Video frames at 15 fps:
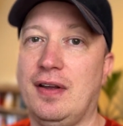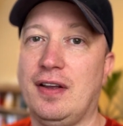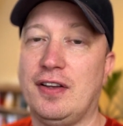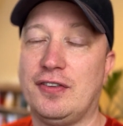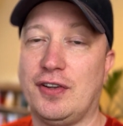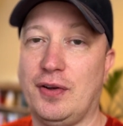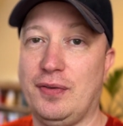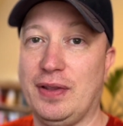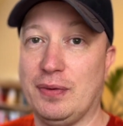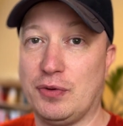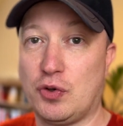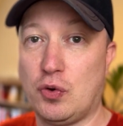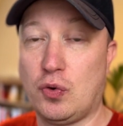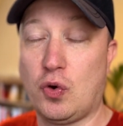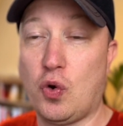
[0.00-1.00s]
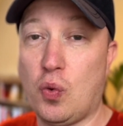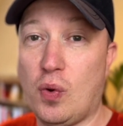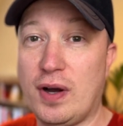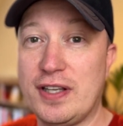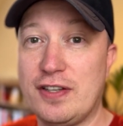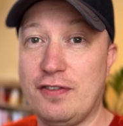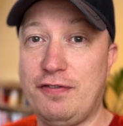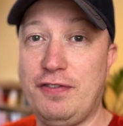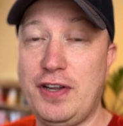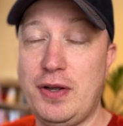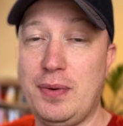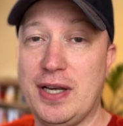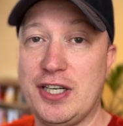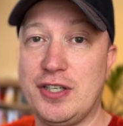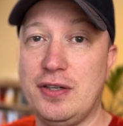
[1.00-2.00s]
So there was quite a few
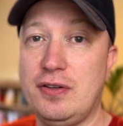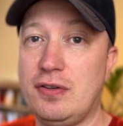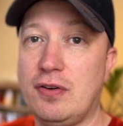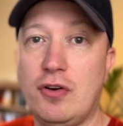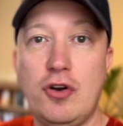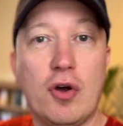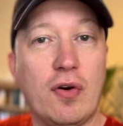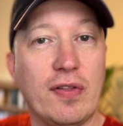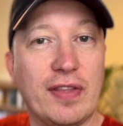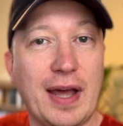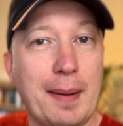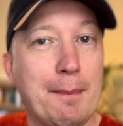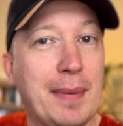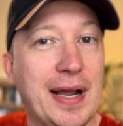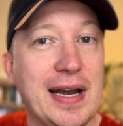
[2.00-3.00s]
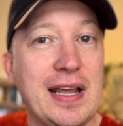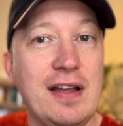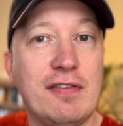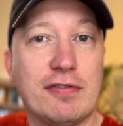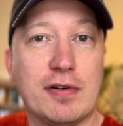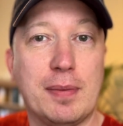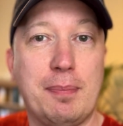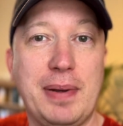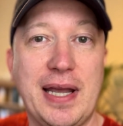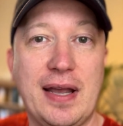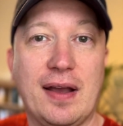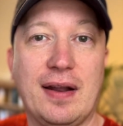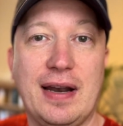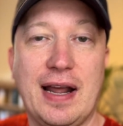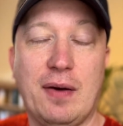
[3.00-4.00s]
issues, not that many for a big
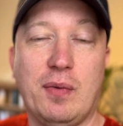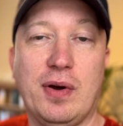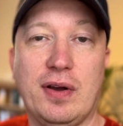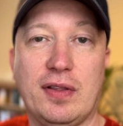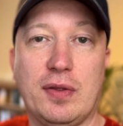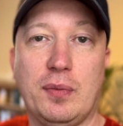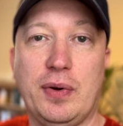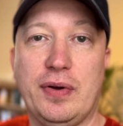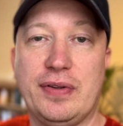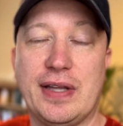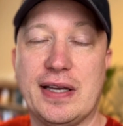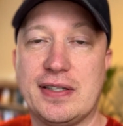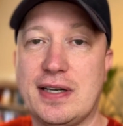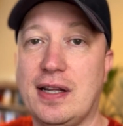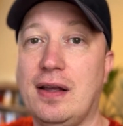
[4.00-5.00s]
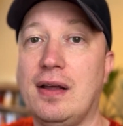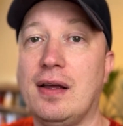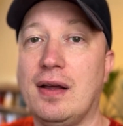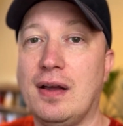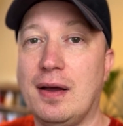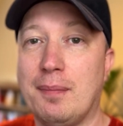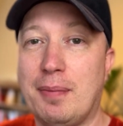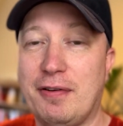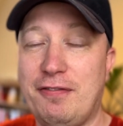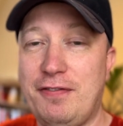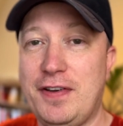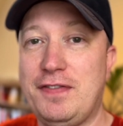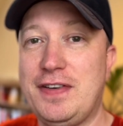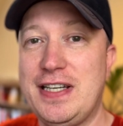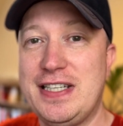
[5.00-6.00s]
network that we were testing, but
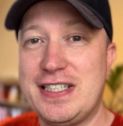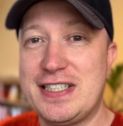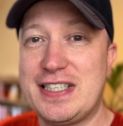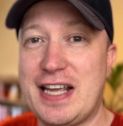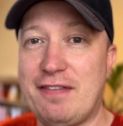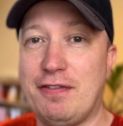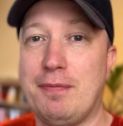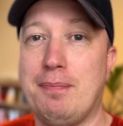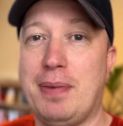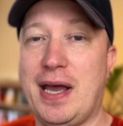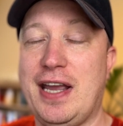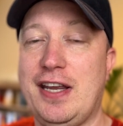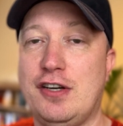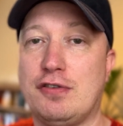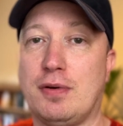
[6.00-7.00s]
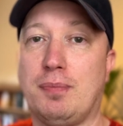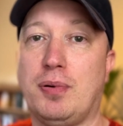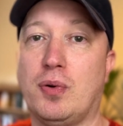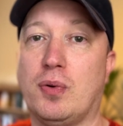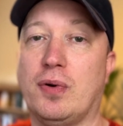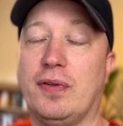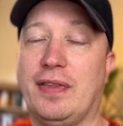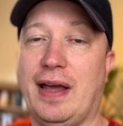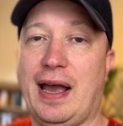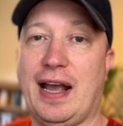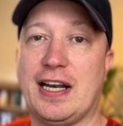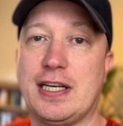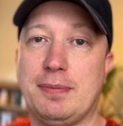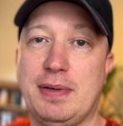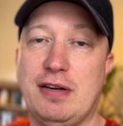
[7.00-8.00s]
57-page report that
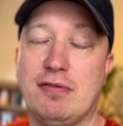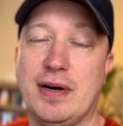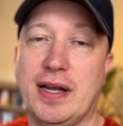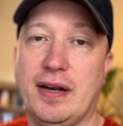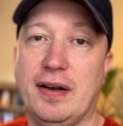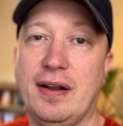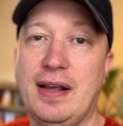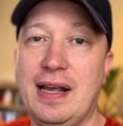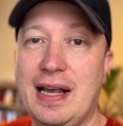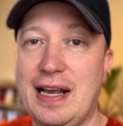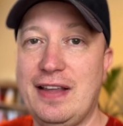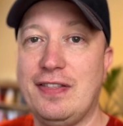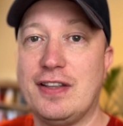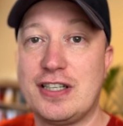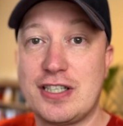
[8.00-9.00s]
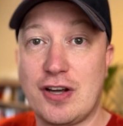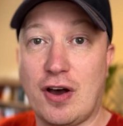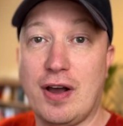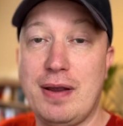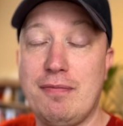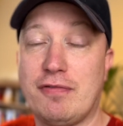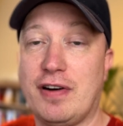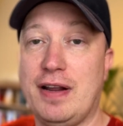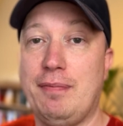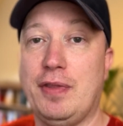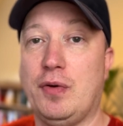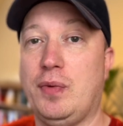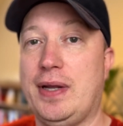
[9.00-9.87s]
had to be written in the time frame that we